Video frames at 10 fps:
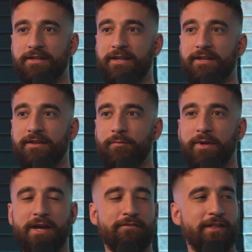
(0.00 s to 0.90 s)
And then the
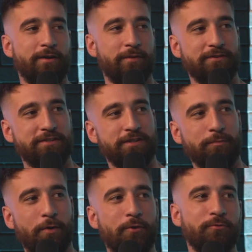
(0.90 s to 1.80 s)
week after that, we have See at
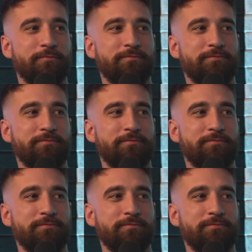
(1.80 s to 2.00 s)
the Pole.